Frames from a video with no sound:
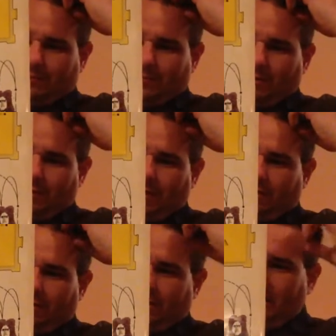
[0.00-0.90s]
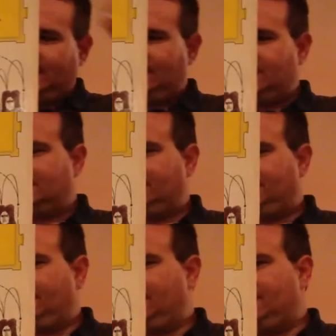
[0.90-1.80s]
Barbieri de
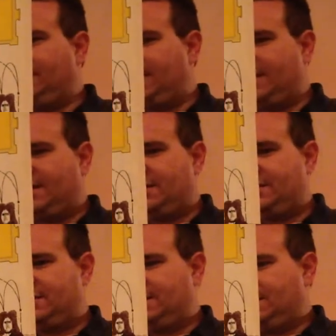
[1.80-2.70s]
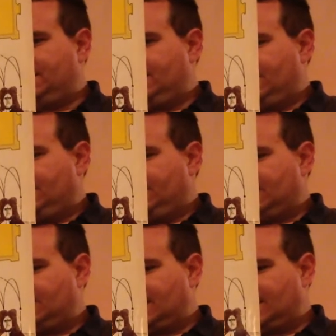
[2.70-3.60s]
Saviglia, if I
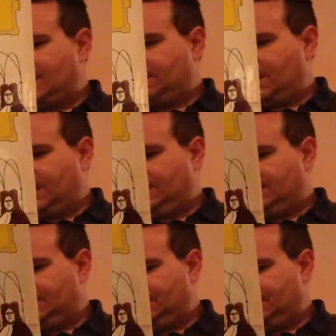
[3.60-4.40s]
said that right.